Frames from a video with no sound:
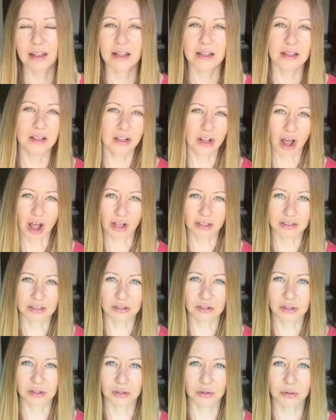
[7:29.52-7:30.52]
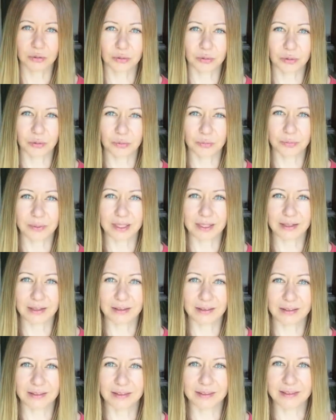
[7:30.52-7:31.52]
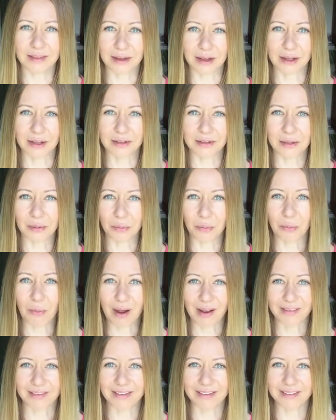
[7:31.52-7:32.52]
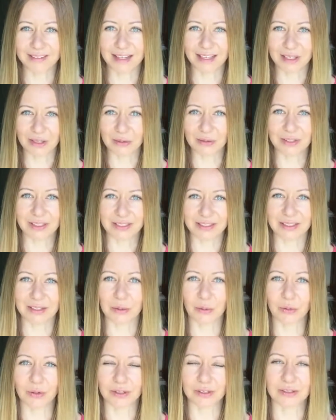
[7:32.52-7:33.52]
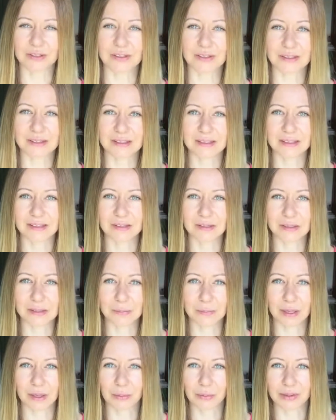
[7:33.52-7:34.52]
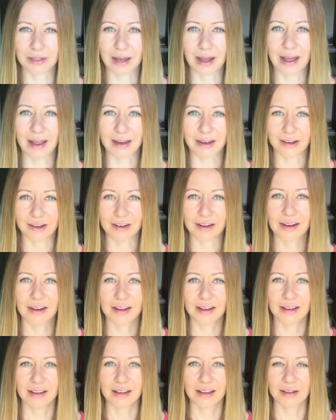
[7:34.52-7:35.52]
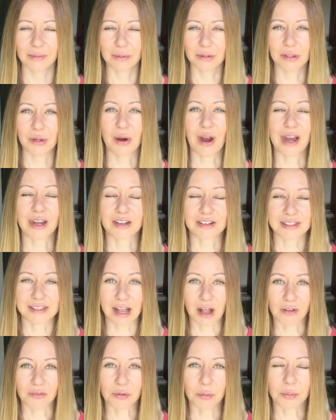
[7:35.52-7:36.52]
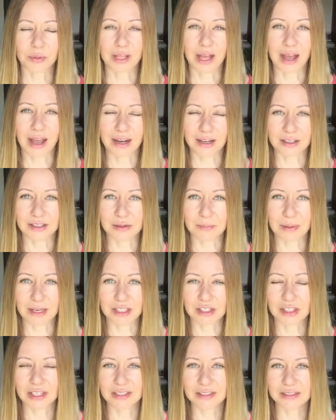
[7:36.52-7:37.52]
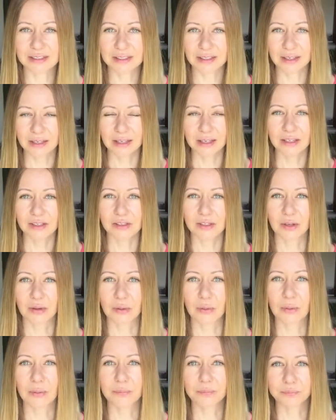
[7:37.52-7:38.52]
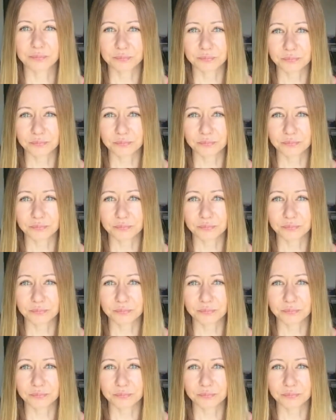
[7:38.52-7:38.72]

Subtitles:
not to be the one that you need in order to speak with your higher self or with the higher dimensions. So